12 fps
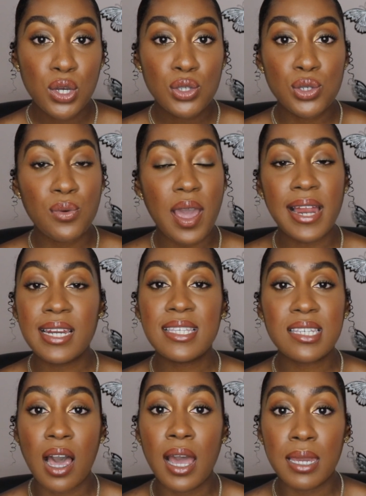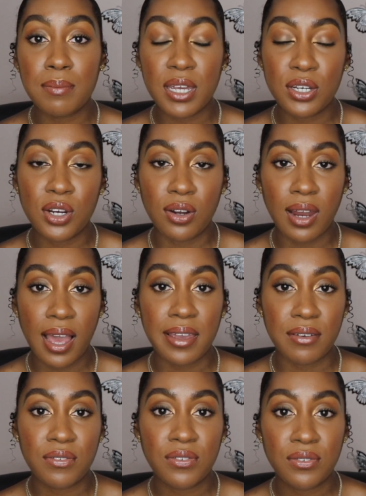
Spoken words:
to any time in your life.